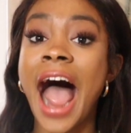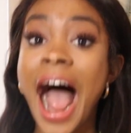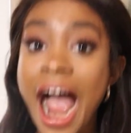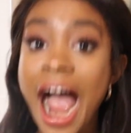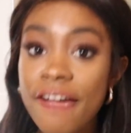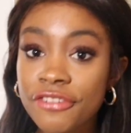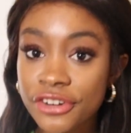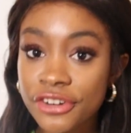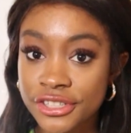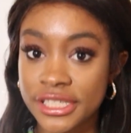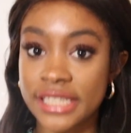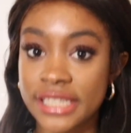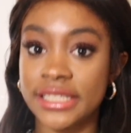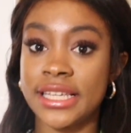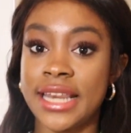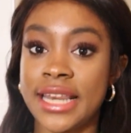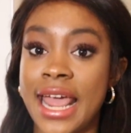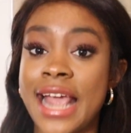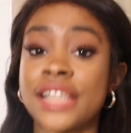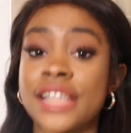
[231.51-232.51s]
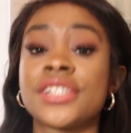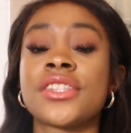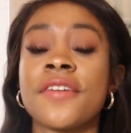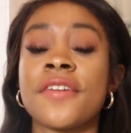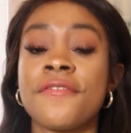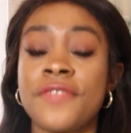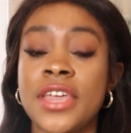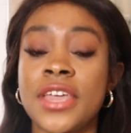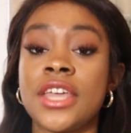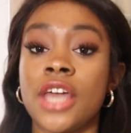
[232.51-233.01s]
After 60 days,
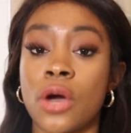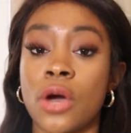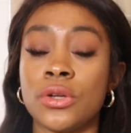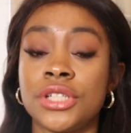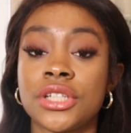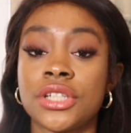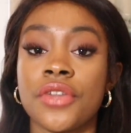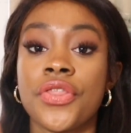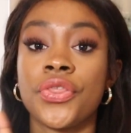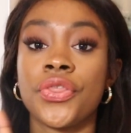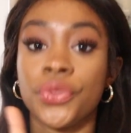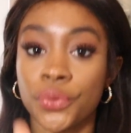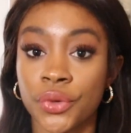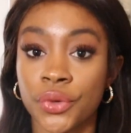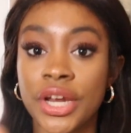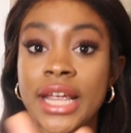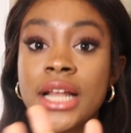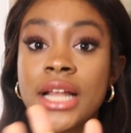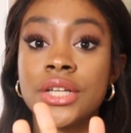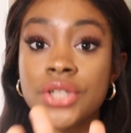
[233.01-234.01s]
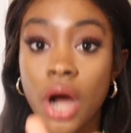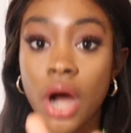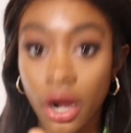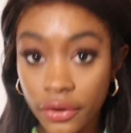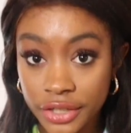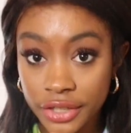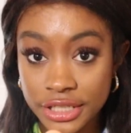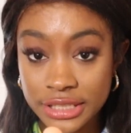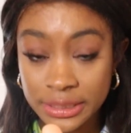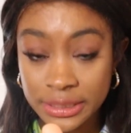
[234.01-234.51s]
the fee goes to
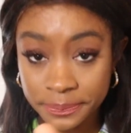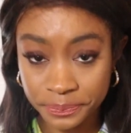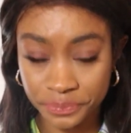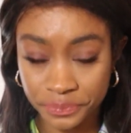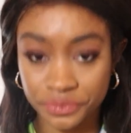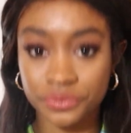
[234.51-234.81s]
$3.